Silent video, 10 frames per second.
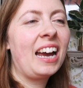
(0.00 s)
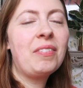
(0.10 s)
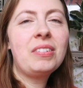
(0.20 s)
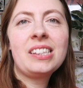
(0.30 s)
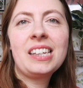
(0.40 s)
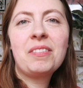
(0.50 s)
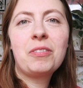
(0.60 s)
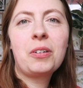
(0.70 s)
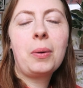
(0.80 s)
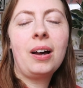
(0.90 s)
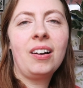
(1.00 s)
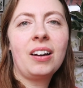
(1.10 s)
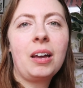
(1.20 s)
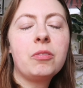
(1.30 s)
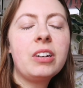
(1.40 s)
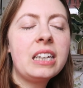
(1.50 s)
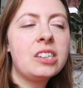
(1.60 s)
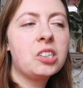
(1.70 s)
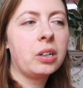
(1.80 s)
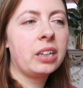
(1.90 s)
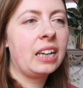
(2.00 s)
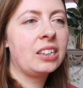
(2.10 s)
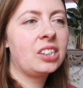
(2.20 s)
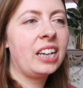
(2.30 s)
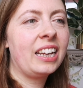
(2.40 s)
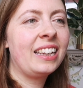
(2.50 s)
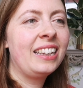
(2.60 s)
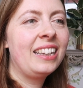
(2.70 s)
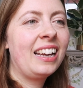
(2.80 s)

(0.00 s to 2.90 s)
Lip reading: I haven't seen for a while. I'm really enjoying it, actually.